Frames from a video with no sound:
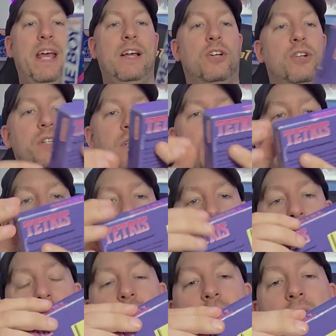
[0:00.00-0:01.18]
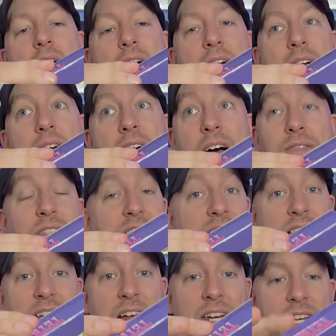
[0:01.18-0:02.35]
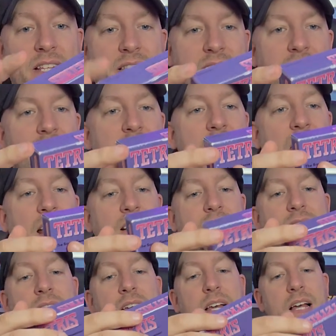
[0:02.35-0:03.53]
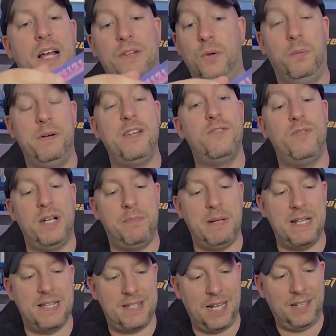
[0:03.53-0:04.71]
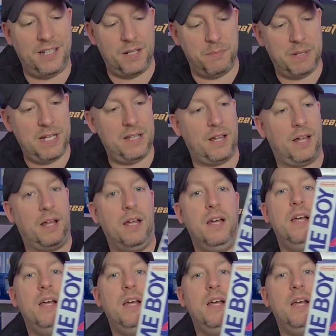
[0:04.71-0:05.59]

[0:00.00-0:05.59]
in good condition. I haven't seen any at CEX, and nobody's really been selling them either.